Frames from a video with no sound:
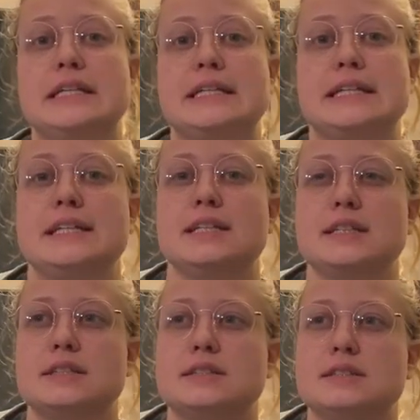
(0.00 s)
It
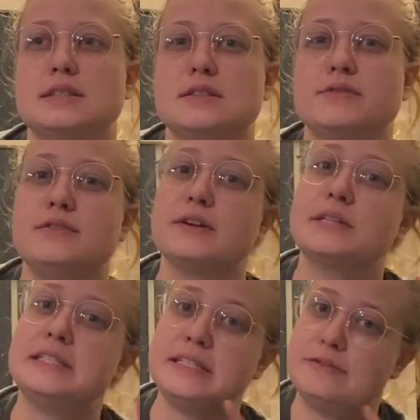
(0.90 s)
is very
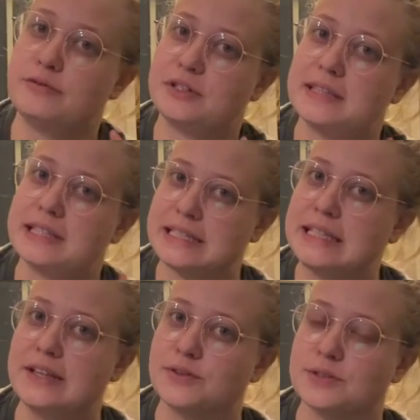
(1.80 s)
different than
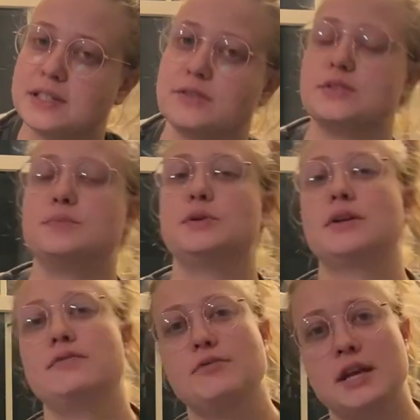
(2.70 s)
any other Sanderson book
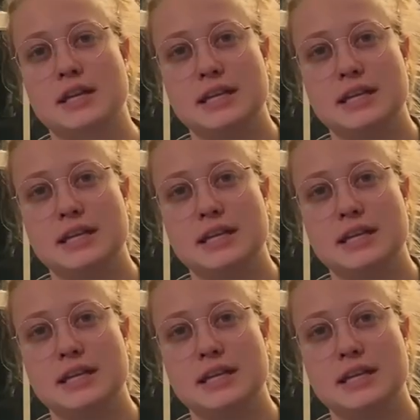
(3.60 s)
I've read.